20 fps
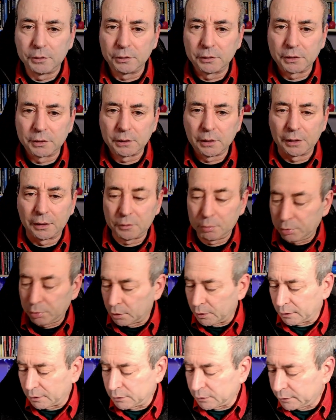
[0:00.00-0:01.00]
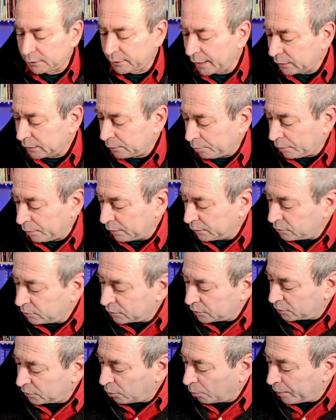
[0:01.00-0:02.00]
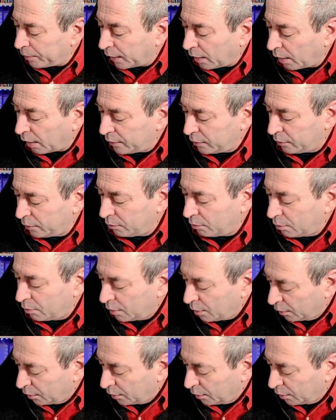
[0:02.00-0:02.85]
Neuroscience of Project Success. But this is a topic I knew